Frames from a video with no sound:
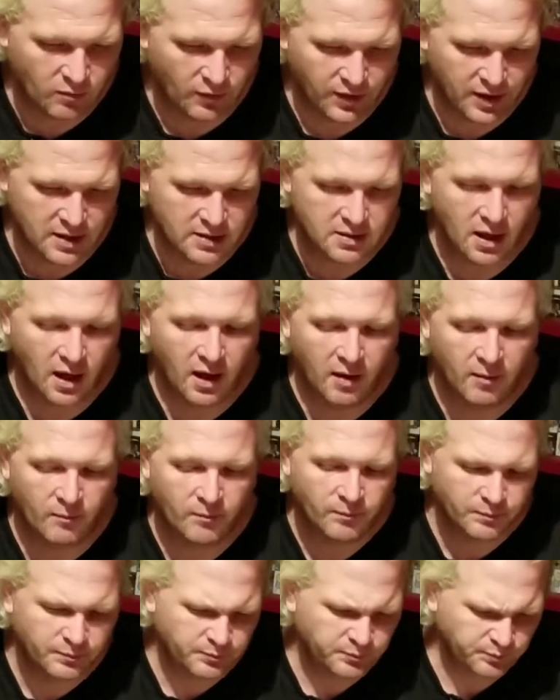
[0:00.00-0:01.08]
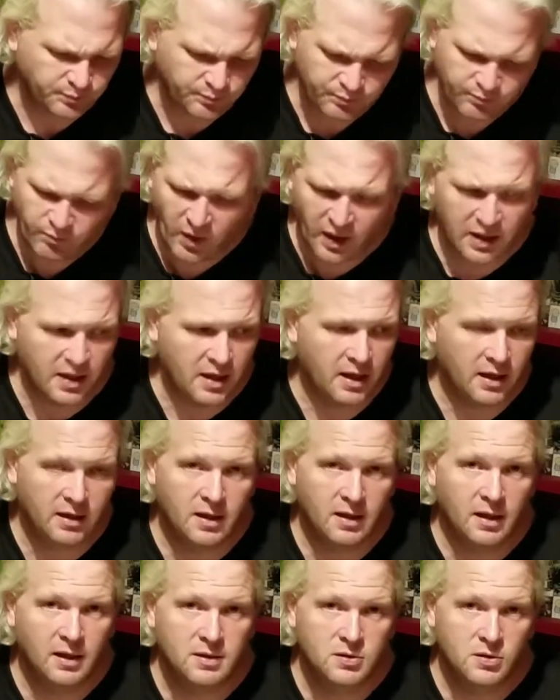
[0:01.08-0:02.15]
with this, you
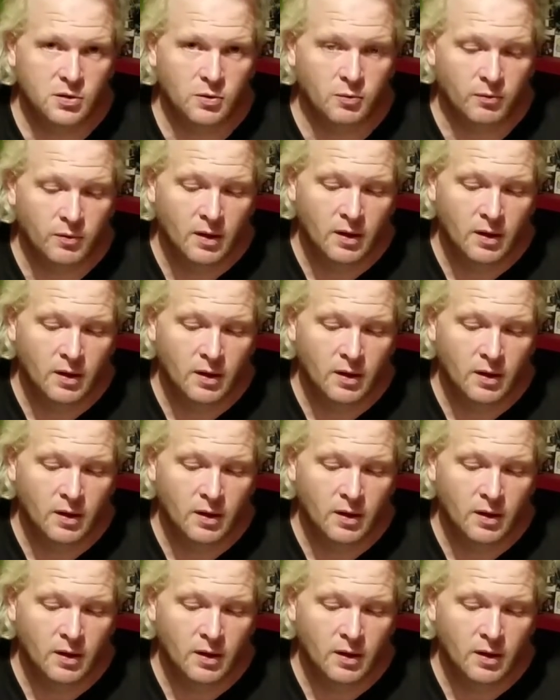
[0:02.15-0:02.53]
need to